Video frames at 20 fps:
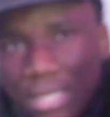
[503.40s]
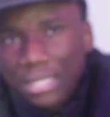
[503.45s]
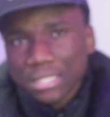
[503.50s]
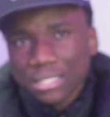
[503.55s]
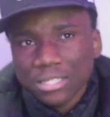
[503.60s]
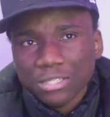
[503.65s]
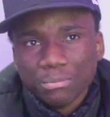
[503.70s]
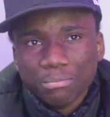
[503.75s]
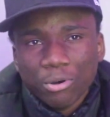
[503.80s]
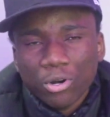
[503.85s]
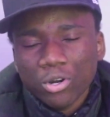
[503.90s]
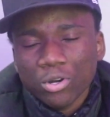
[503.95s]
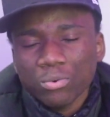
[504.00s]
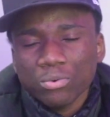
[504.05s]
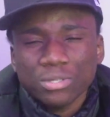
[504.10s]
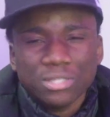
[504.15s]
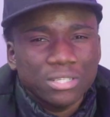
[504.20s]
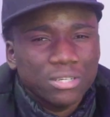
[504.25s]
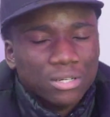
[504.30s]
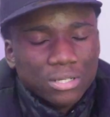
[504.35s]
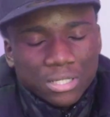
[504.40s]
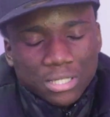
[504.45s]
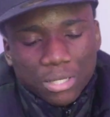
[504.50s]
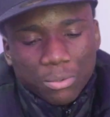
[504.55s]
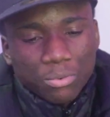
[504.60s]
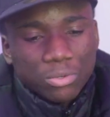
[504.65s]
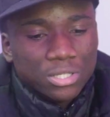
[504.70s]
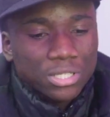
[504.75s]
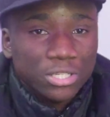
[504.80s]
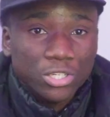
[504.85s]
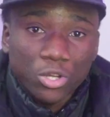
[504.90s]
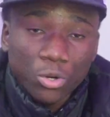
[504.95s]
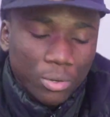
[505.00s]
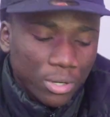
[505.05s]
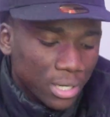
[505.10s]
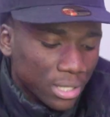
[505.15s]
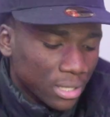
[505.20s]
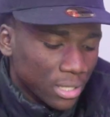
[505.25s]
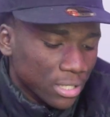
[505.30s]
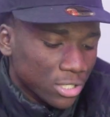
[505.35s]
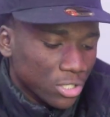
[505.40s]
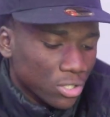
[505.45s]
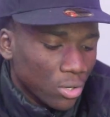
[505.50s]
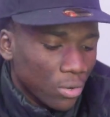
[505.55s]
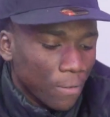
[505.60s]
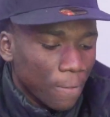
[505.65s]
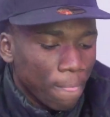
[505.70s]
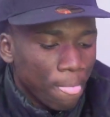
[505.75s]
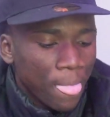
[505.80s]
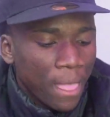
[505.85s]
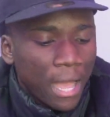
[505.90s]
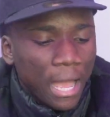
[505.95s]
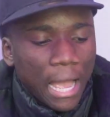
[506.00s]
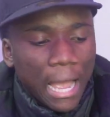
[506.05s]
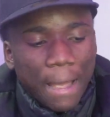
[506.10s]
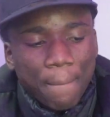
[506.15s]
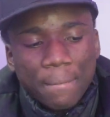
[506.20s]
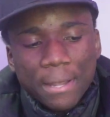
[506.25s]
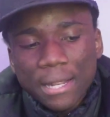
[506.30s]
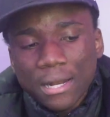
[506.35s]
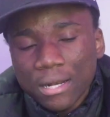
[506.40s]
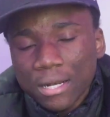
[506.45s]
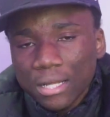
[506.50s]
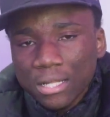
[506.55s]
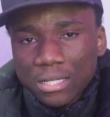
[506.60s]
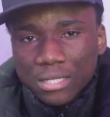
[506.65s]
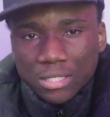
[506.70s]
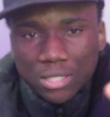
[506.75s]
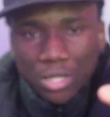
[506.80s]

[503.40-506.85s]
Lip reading: day, since Brody was, you know what I'm saying, wasn't doing nothing. So I made another